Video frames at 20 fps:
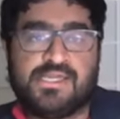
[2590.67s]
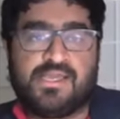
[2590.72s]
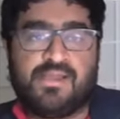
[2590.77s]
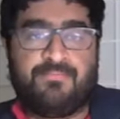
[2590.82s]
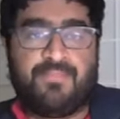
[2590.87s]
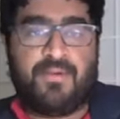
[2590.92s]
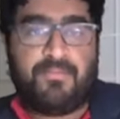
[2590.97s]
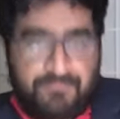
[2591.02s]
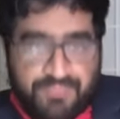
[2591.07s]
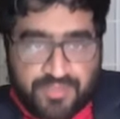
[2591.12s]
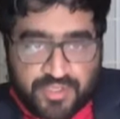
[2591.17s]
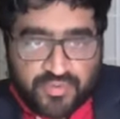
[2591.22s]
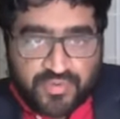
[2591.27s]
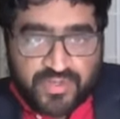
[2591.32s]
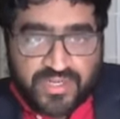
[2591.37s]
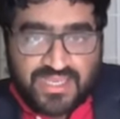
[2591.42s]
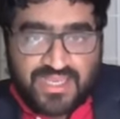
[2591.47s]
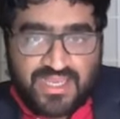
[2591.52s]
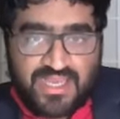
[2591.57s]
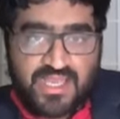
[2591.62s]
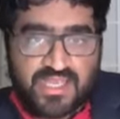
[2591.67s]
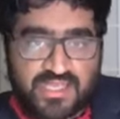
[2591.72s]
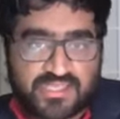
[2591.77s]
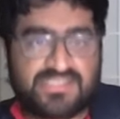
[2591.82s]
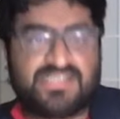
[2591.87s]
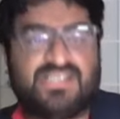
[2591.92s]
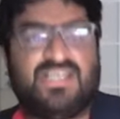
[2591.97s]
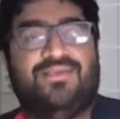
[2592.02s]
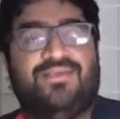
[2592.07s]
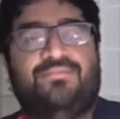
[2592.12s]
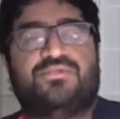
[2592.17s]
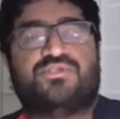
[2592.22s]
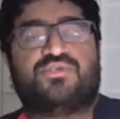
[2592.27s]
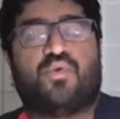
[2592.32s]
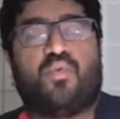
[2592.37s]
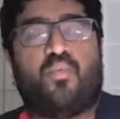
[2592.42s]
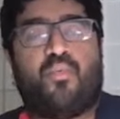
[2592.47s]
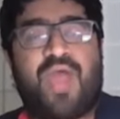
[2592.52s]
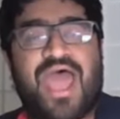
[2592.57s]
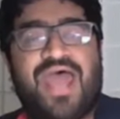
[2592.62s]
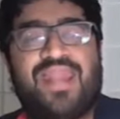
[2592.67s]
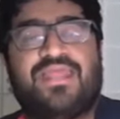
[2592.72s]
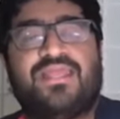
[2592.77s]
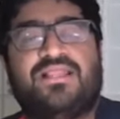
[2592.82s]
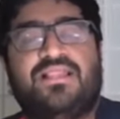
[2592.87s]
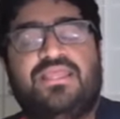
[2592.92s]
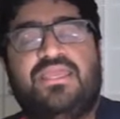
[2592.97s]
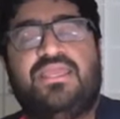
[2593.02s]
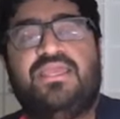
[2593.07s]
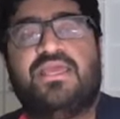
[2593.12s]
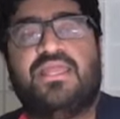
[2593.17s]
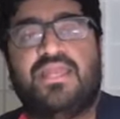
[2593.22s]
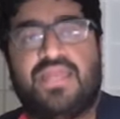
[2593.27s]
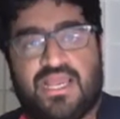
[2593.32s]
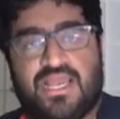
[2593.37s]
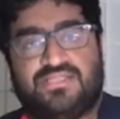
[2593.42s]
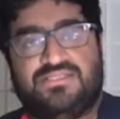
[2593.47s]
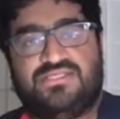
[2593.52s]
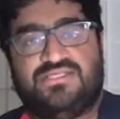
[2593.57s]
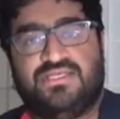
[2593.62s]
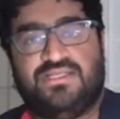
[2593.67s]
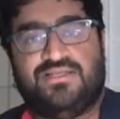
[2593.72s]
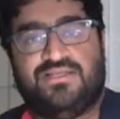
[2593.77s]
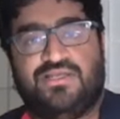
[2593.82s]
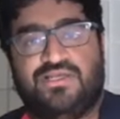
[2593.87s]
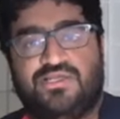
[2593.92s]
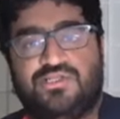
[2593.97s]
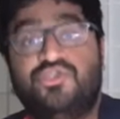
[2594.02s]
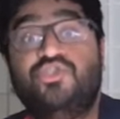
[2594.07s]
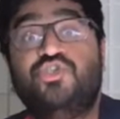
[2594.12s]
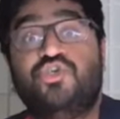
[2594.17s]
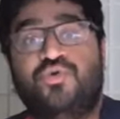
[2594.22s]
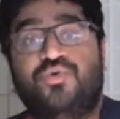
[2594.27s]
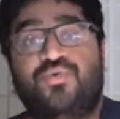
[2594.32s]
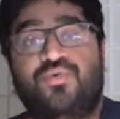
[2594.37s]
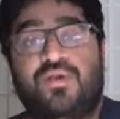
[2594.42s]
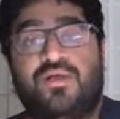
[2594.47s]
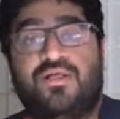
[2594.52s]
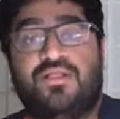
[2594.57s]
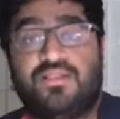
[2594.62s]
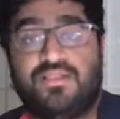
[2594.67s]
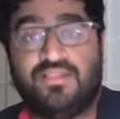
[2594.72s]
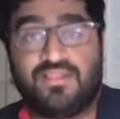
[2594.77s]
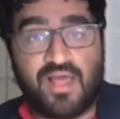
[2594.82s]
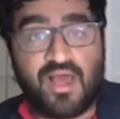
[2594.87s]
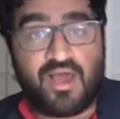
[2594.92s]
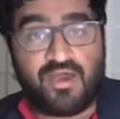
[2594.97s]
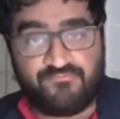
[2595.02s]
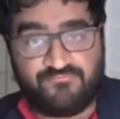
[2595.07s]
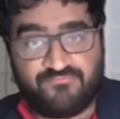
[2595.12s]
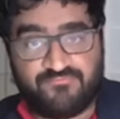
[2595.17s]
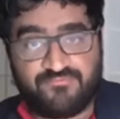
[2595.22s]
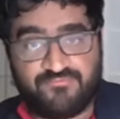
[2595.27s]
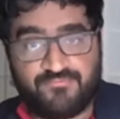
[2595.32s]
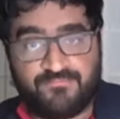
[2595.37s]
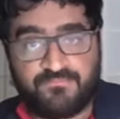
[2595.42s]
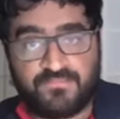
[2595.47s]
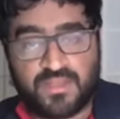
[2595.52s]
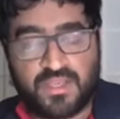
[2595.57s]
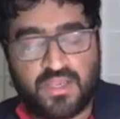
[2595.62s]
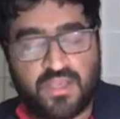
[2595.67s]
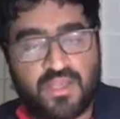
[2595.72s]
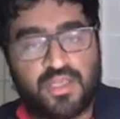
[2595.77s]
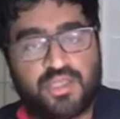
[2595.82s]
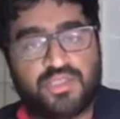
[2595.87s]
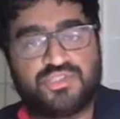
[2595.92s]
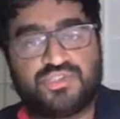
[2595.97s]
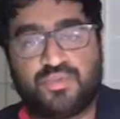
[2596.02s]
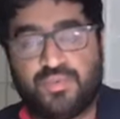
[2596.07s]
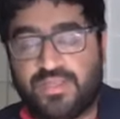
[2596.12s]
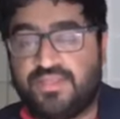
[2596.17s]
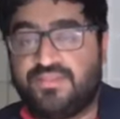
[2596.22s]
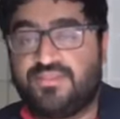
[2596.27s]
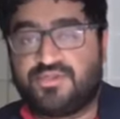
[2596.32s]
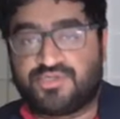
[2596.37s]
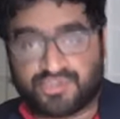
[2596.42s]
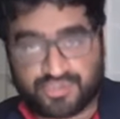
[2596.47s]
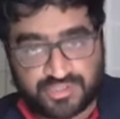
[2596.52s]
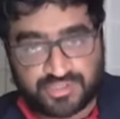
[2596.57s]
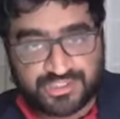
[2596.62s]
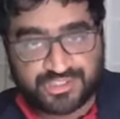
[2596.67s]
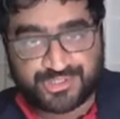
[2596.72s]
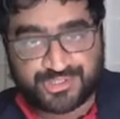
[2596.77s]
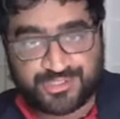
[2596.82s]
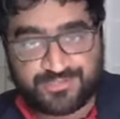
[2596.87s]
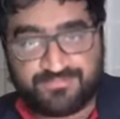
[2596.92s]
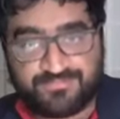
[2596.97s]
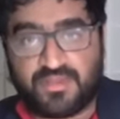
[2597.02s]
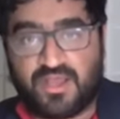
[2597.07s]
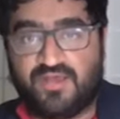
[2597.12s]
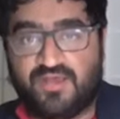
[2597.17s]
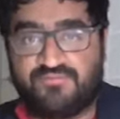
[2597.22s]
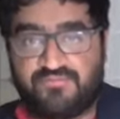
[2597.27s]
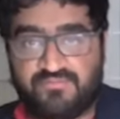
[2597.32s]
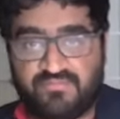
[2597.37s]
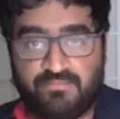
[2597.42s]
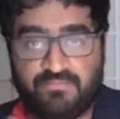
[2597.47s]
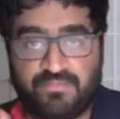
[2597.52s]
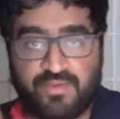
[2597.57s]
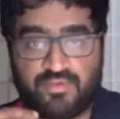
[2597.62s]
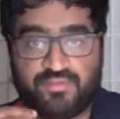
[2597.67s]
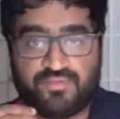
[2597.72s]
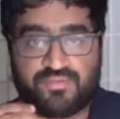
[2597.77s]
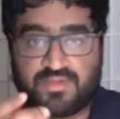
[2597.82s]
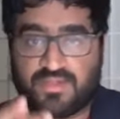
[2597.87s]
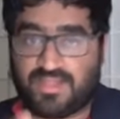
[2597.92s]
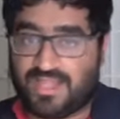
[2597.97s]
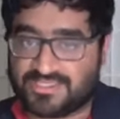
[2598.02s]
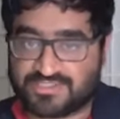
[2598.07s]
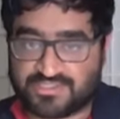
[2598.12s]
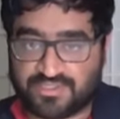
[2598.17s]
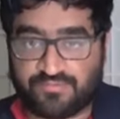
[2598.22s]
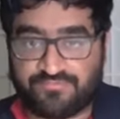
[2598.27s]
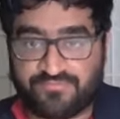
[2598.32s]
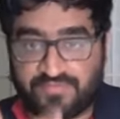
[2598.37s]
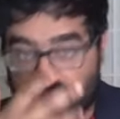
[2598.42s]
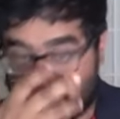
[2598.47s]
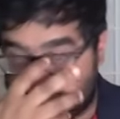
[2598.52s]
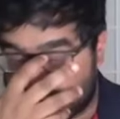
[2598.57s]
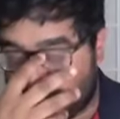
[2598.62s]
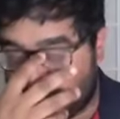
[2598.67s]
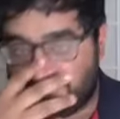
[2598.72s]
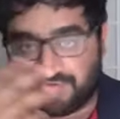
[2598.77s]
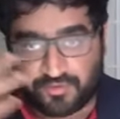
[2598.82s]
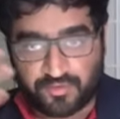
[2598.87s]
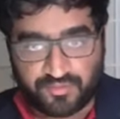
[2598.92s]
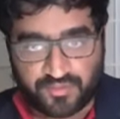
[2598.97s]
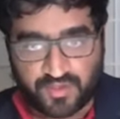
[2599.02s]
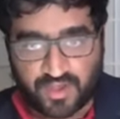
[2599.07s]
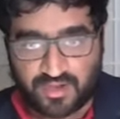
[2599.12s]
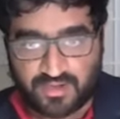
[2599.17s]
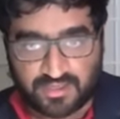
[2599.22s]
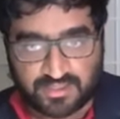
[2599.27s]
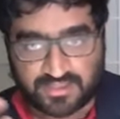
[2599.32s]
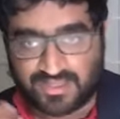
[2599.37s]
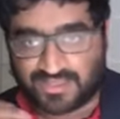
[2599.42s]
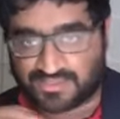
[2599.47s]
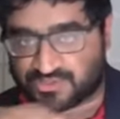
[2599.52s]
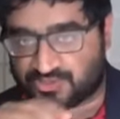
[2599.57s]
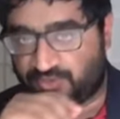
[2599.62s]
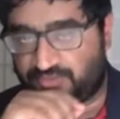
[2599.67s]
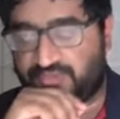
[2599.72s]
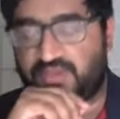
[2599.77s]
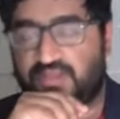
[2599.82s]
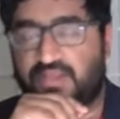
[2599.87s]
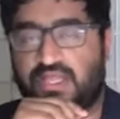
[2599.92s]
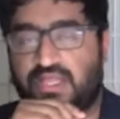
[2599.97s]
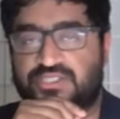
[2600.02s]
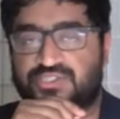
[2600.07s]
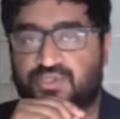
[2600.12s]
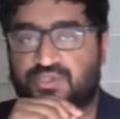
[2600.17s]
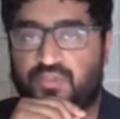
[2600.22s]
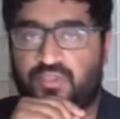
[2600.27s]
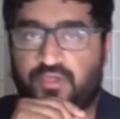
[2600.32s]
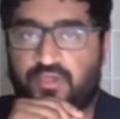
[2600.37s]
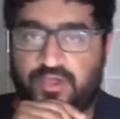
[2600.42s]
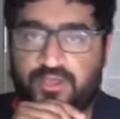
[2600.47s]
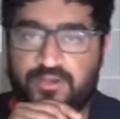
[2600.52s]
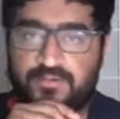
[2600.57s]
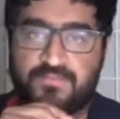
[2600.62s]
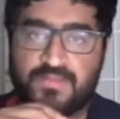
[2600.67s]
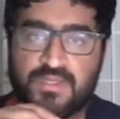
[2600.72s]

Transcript: But beauty seems radically connected to love. So in the tradition of both classical philosophical thought and classical theological thought,